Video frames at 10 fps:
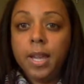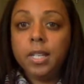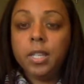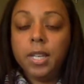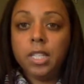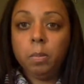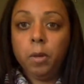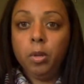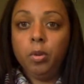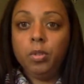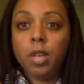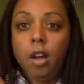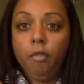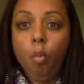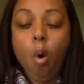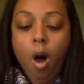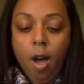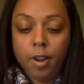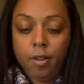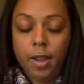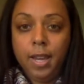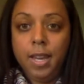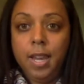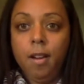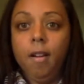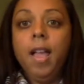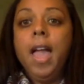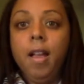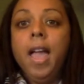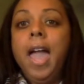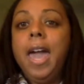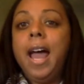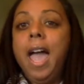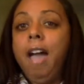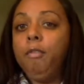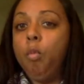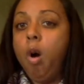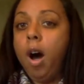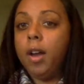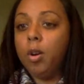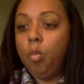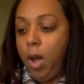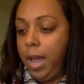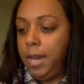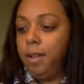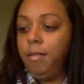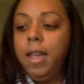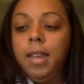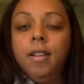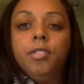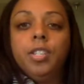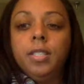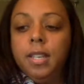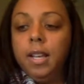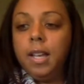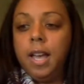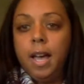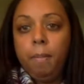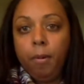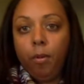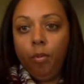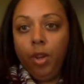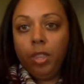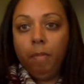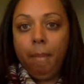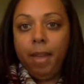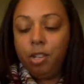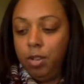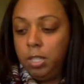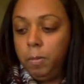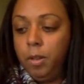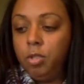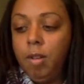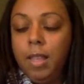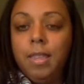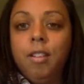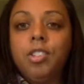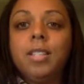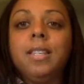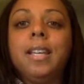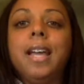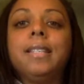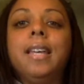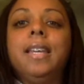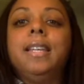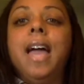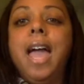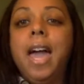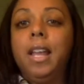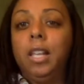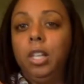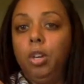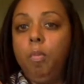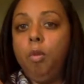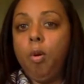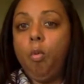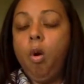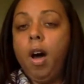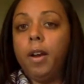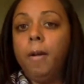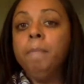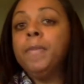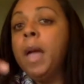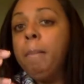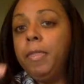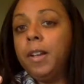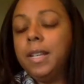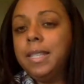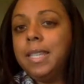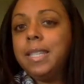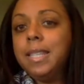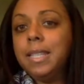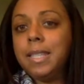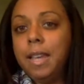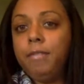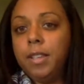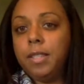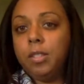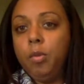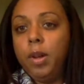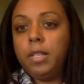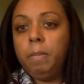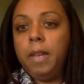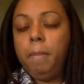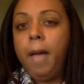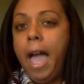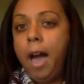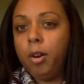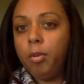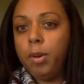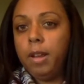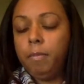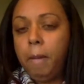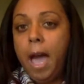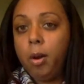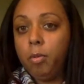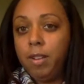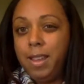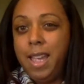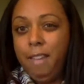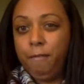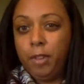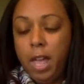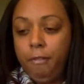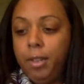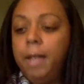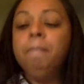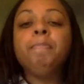teaspoons of water in here. And I have water waiting right here just in a cup with my measuring spoons right there, just in case I need to add a little more water. But the consistency of this is going to be powdery and fluffy,